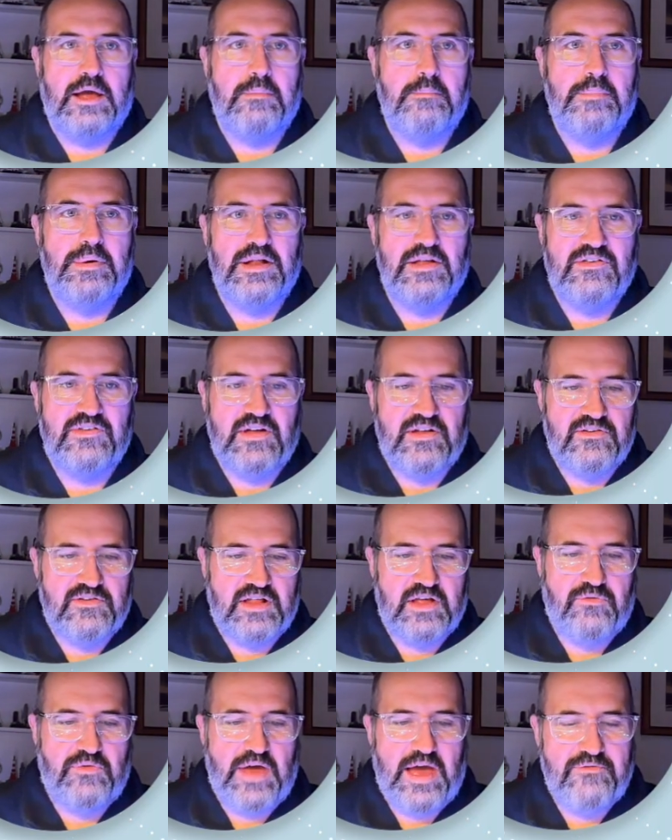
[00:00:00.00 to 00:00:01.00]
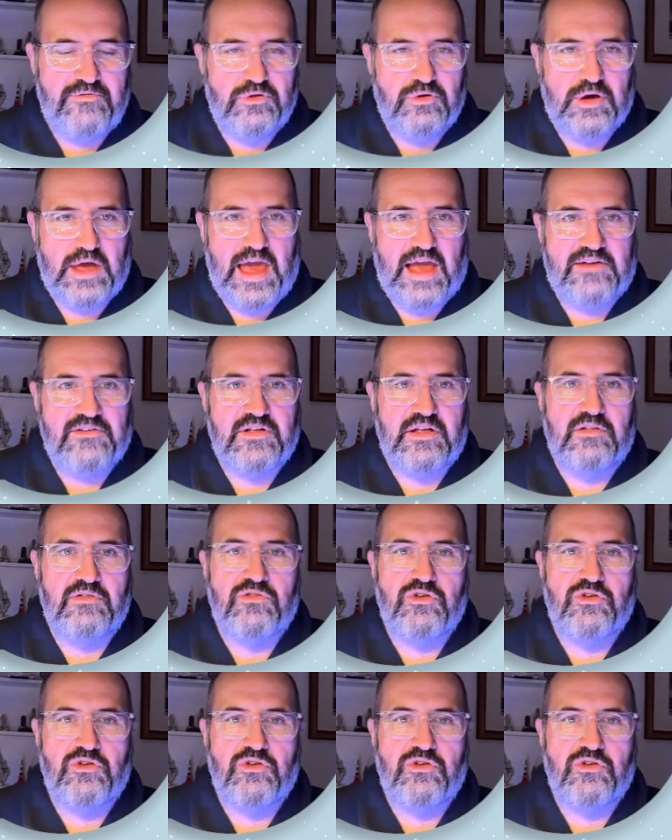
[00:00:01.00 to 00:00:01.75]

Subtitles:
But essentially, if we have a look actually in